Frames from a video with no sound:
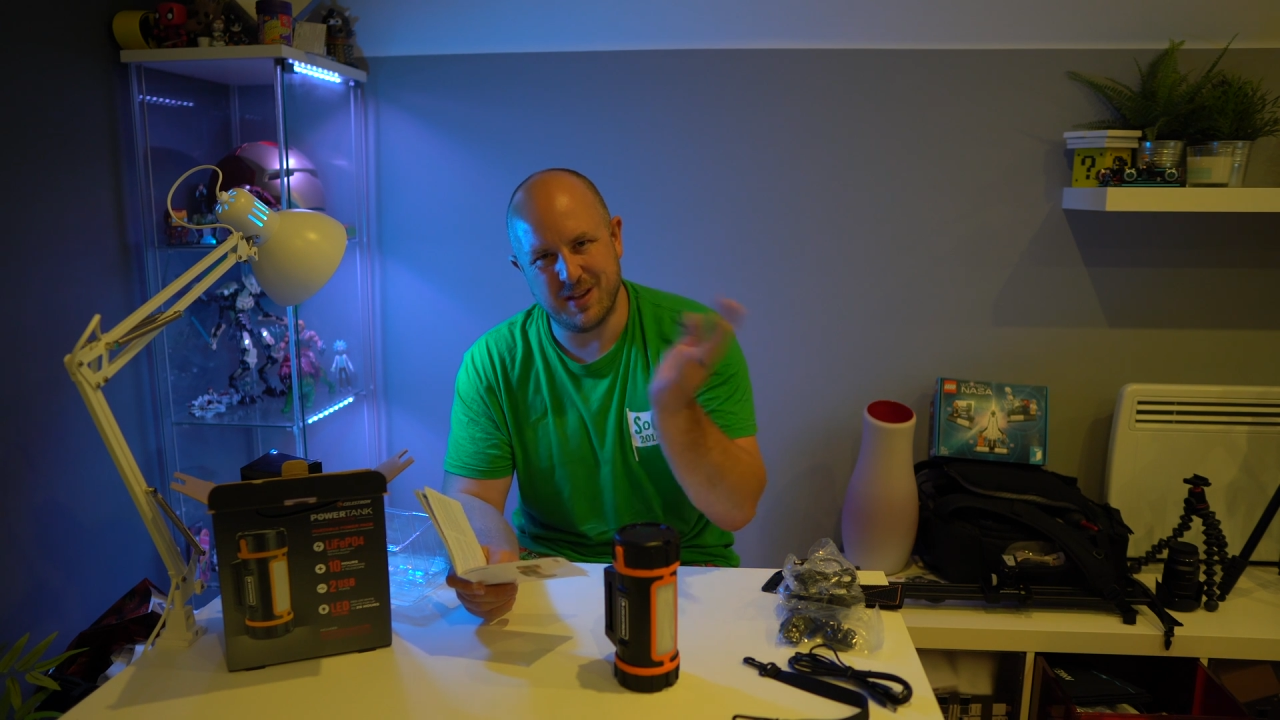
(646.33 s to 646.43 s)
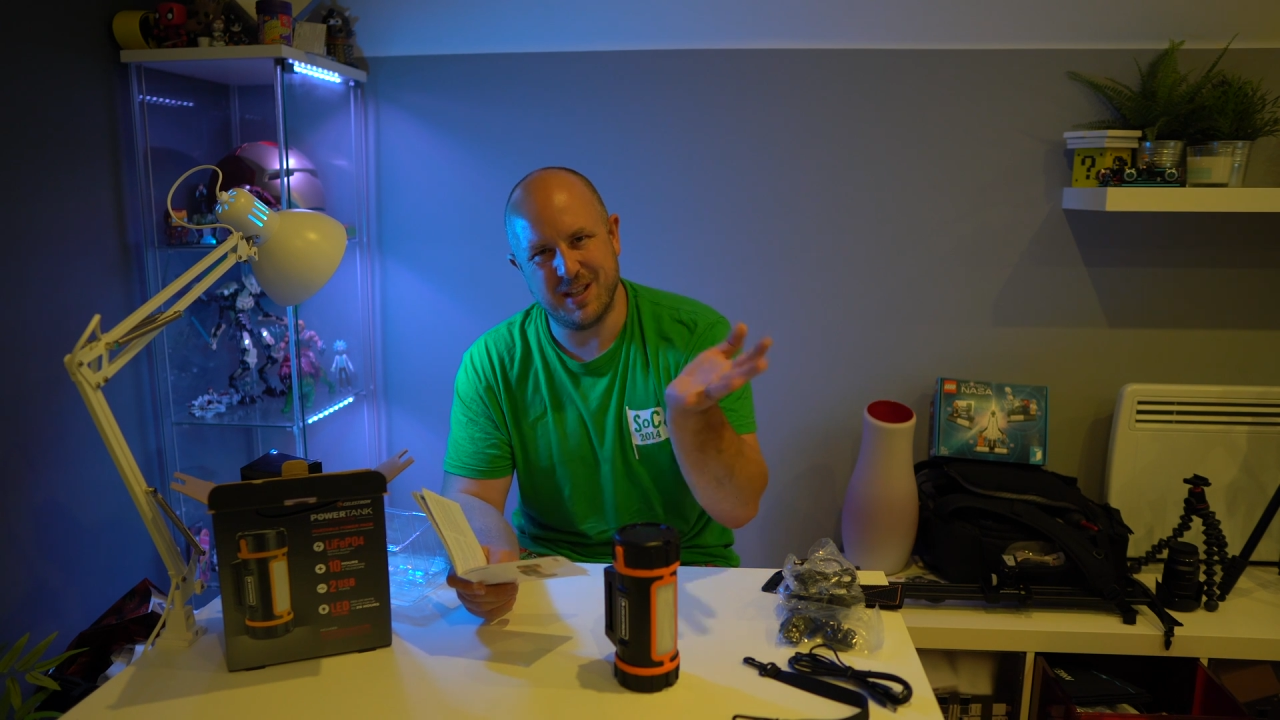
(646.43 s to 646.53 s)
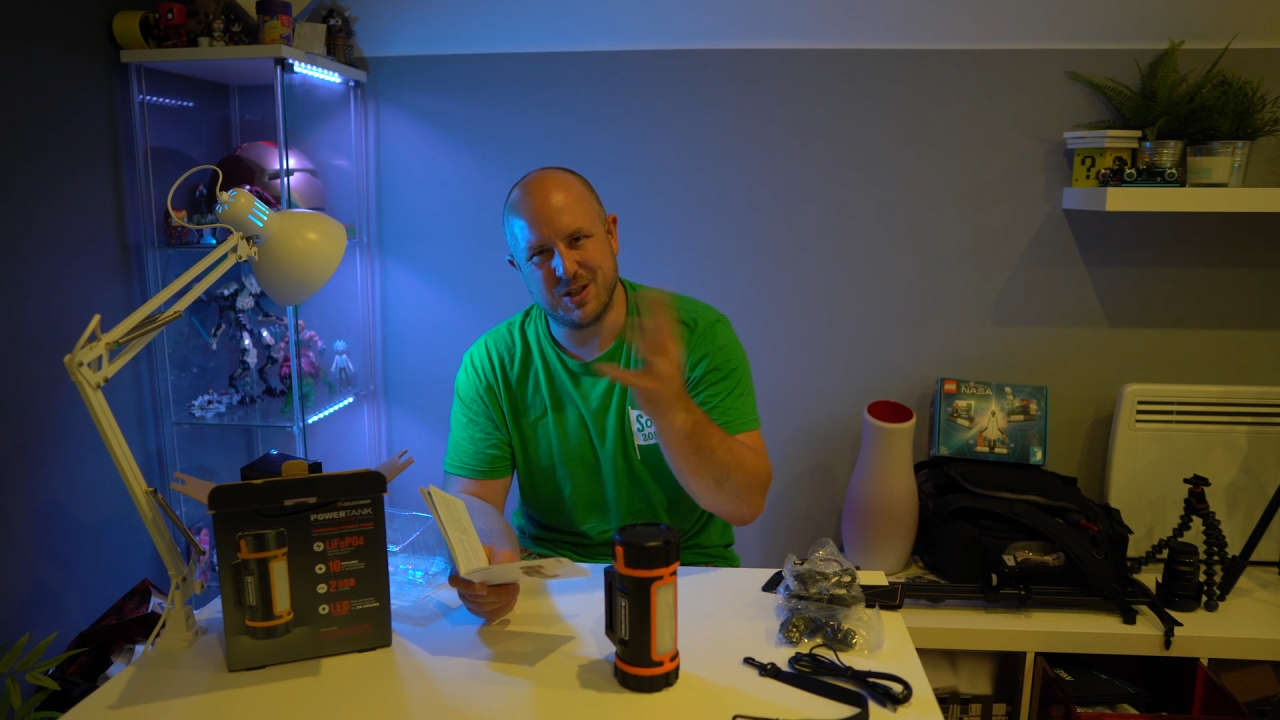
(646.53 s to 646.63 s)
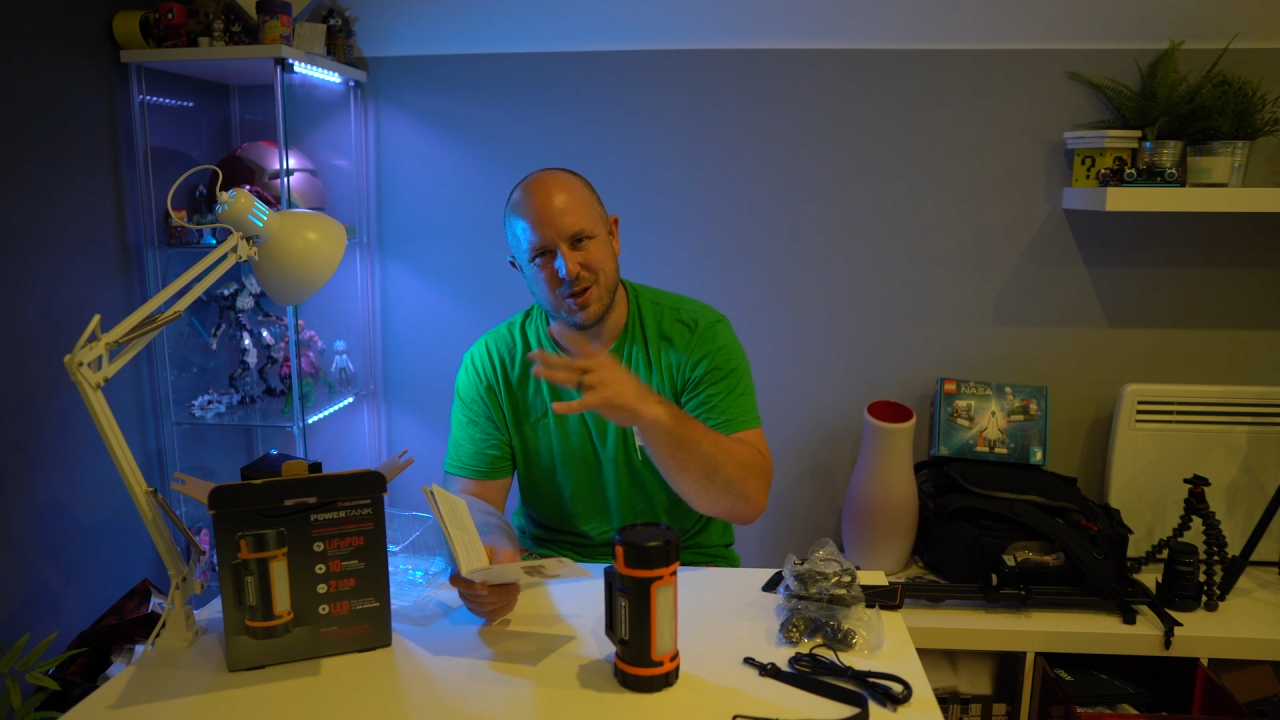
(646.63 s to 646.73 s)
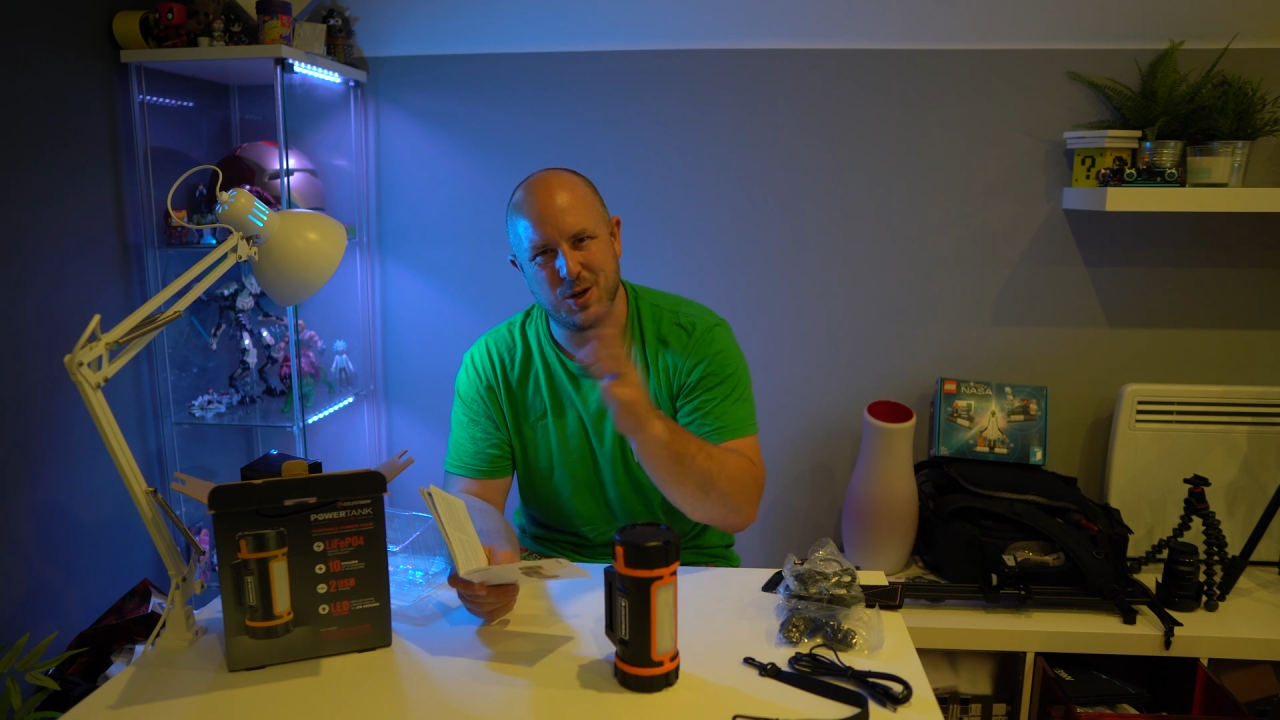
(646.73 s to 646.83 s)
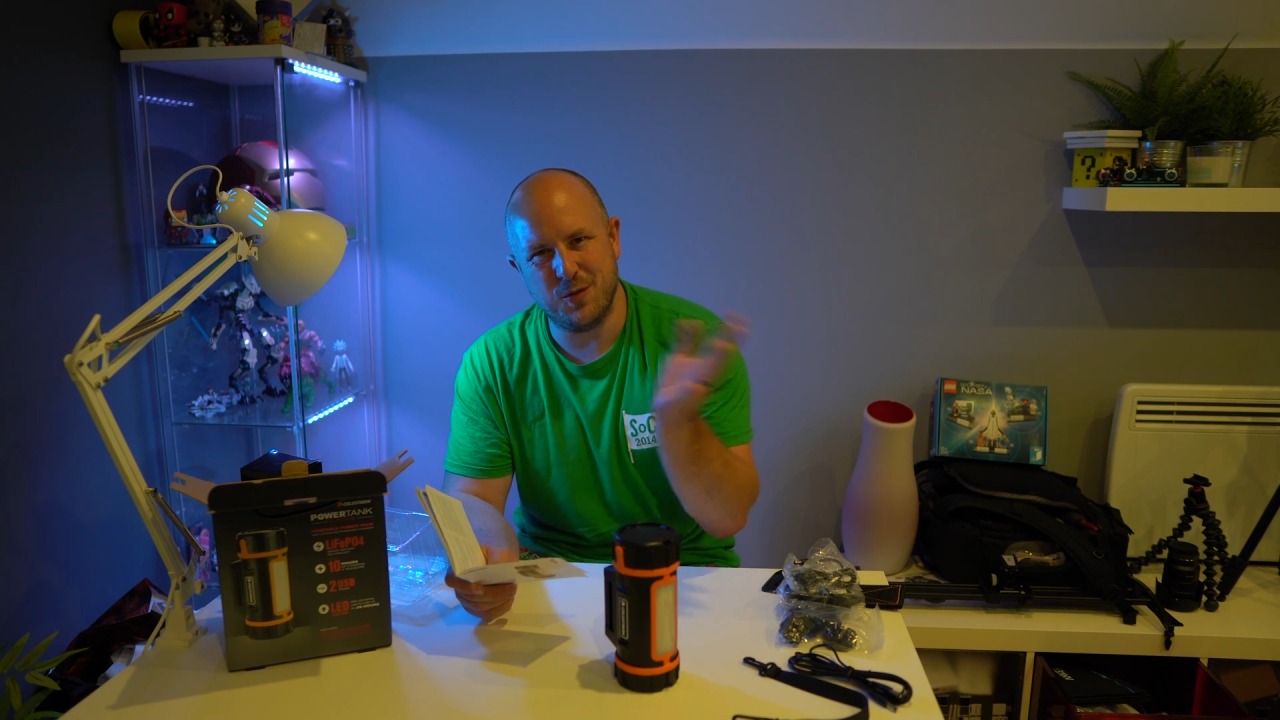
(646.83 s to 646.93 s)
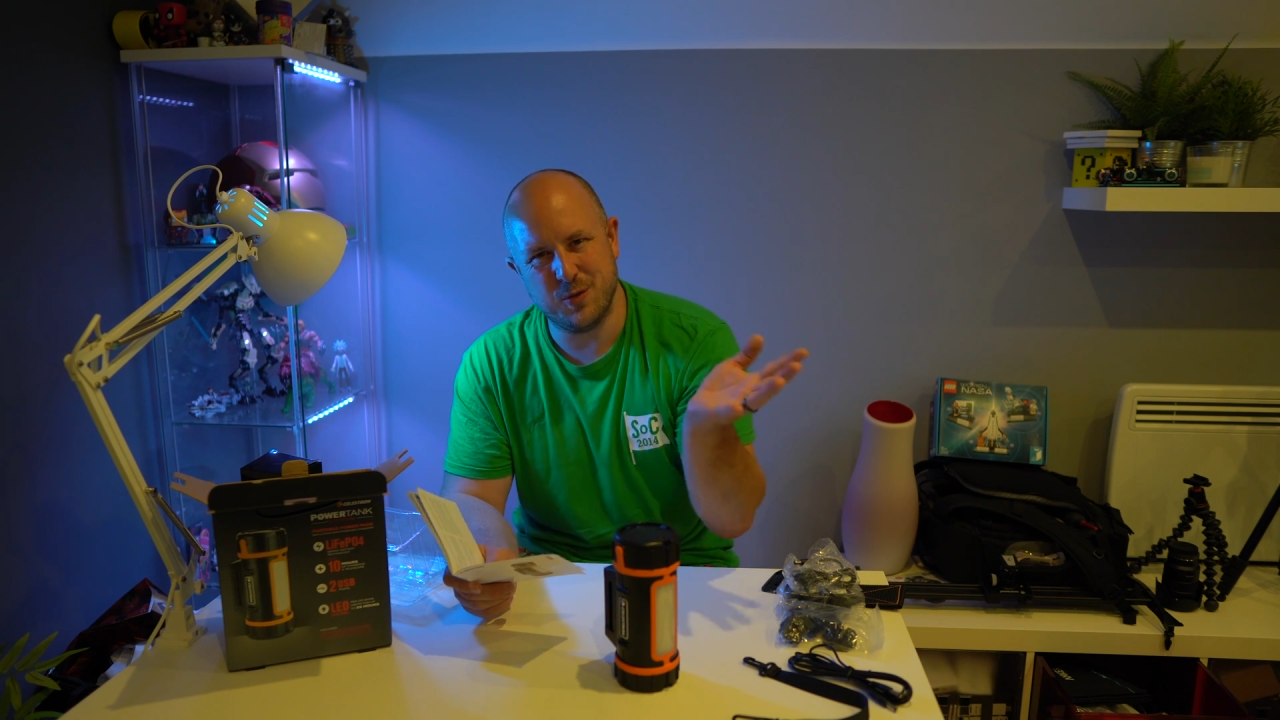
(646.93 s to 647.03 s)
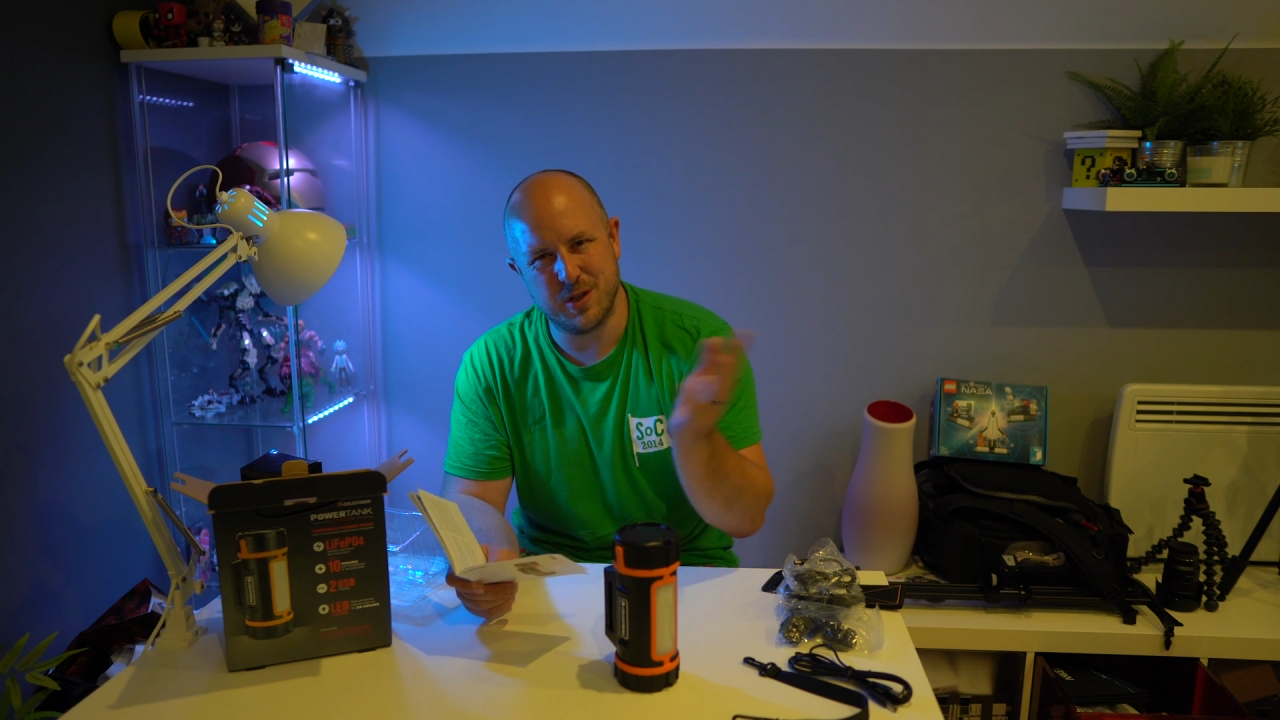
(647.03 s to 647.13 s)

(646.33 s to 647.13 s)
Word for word: things on and off